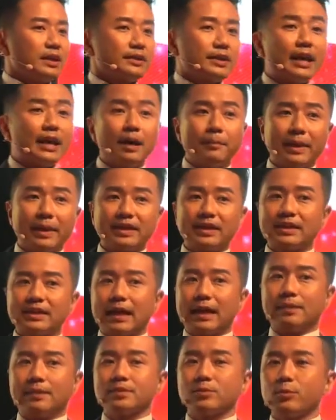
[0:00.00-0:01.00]
There are many
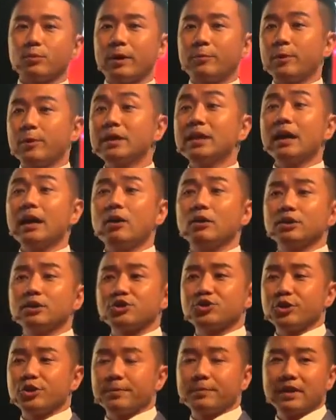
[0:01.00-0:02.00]
times when we are on
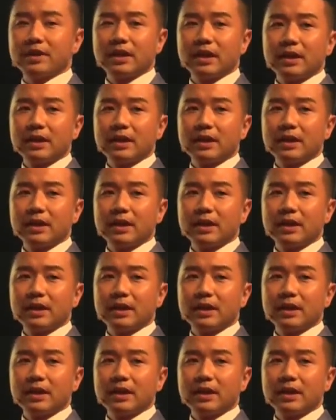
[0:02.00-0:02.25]
a trip,